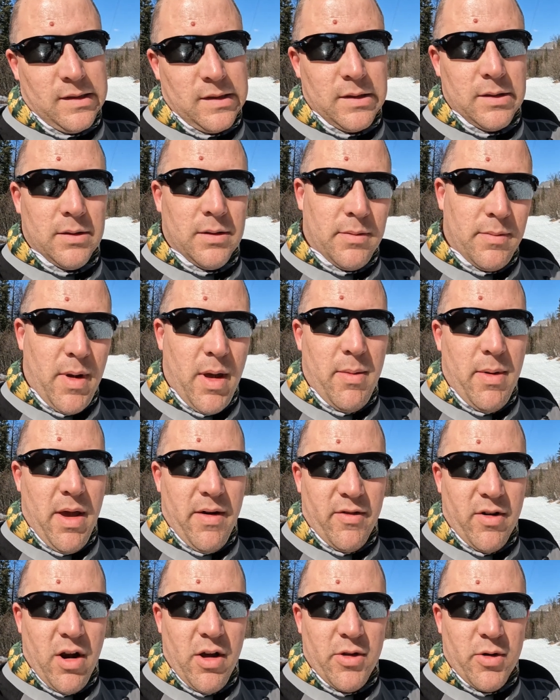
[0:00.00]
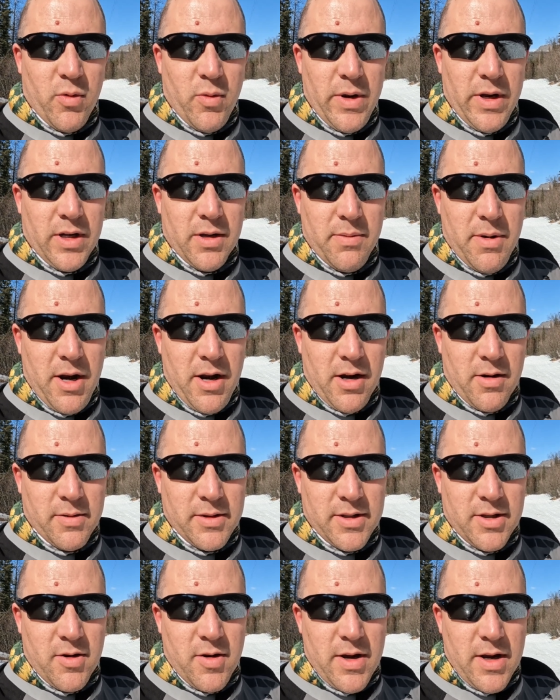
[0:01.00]
maybe every other week, depending on
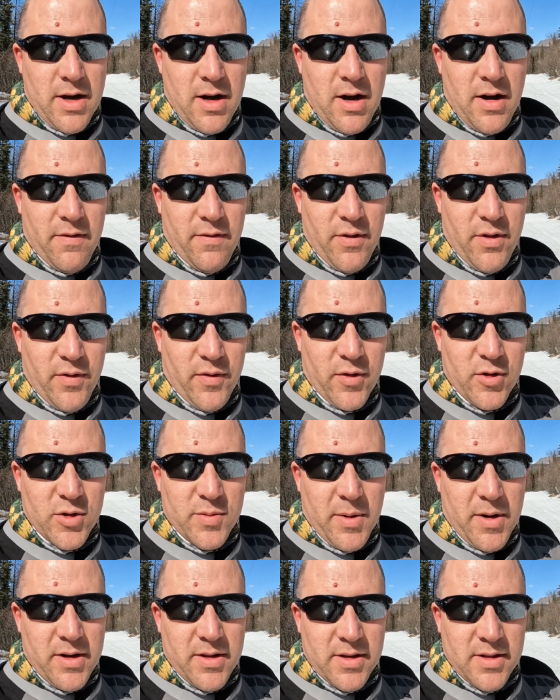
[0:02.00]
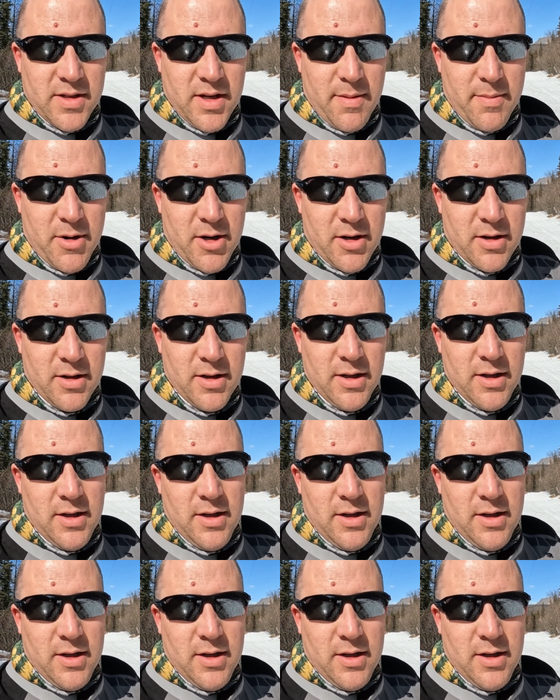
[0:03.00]
what's going on for the first part of the summer.